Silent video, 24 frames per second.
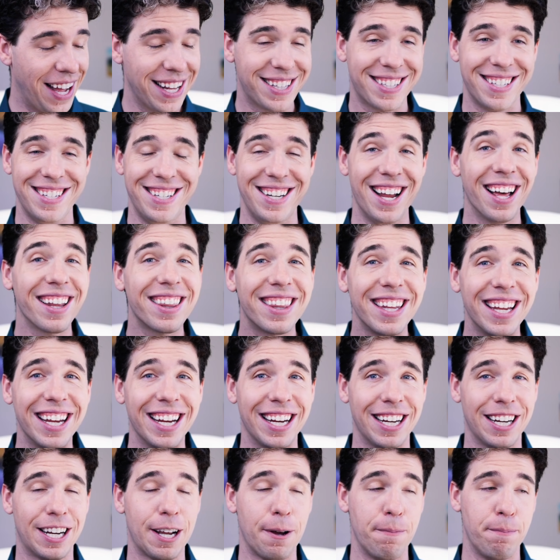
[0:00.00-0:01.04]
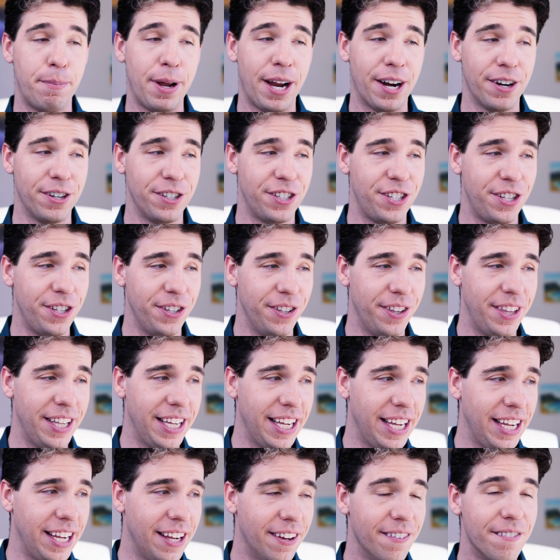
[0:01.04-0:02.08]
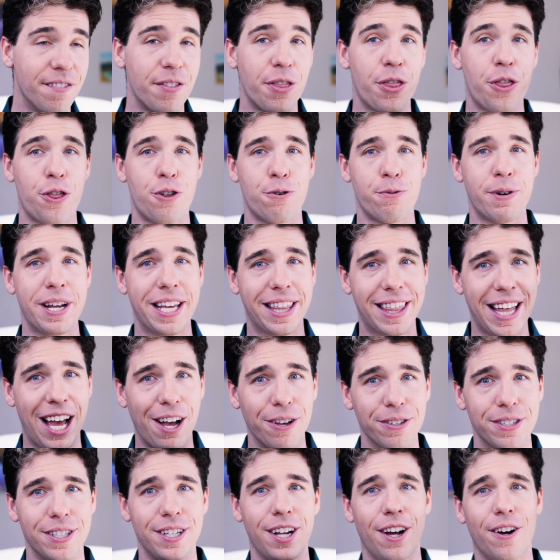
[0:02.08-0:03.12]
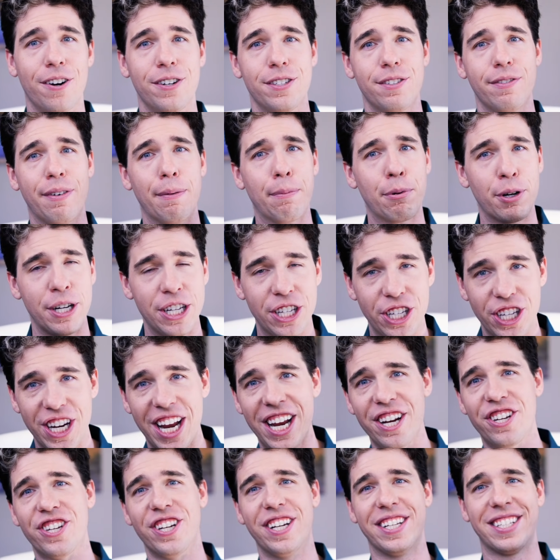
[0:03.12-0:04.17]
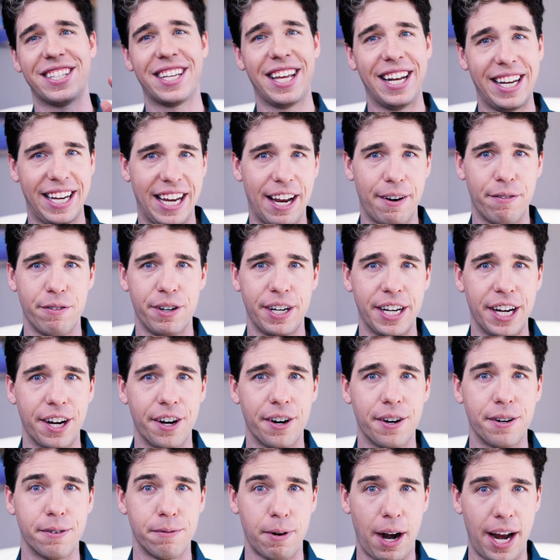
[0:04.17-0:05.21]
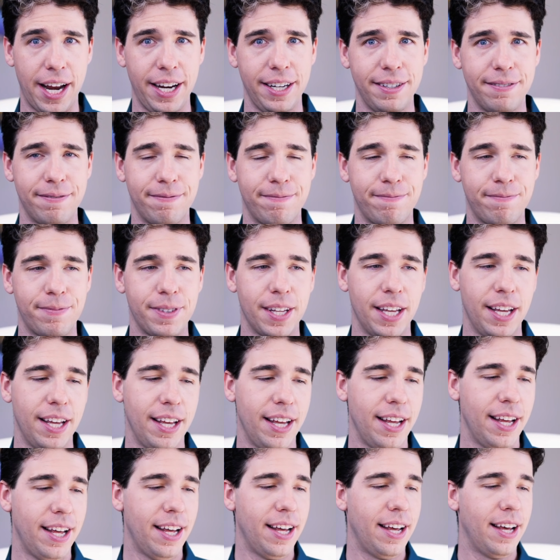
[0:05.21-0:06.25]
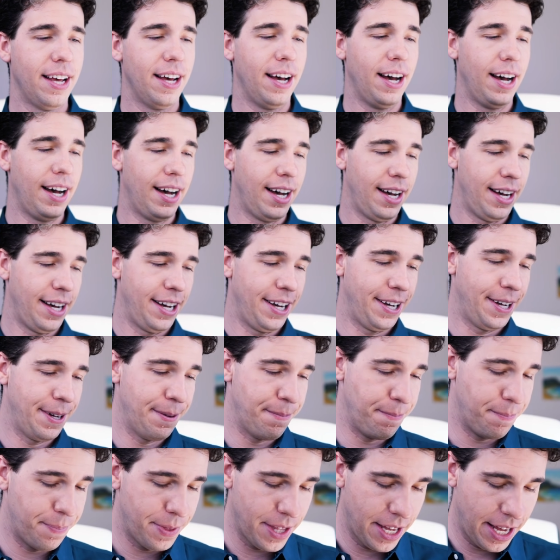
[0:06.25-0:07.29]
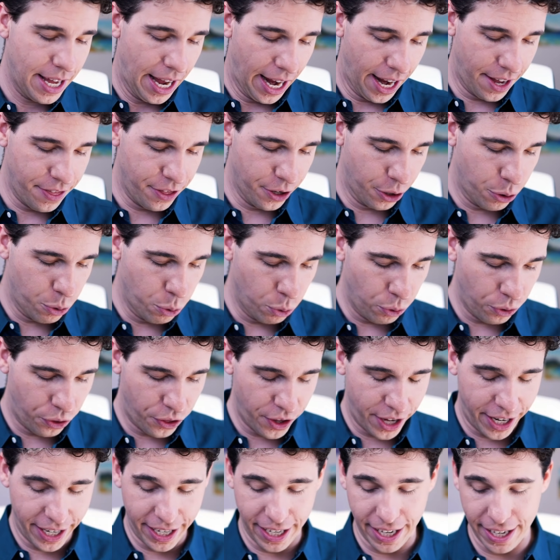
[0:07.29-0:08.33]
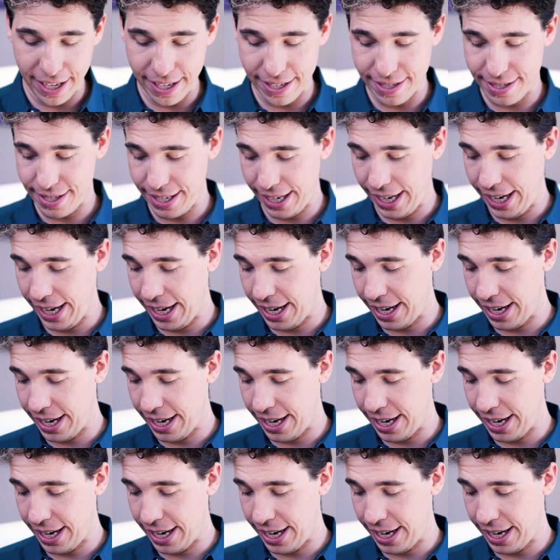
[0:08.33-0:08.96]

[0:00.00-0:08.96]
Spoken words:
that's nothing compared to the $3,000 of appreciation it's getting every year, right? And the cool thing is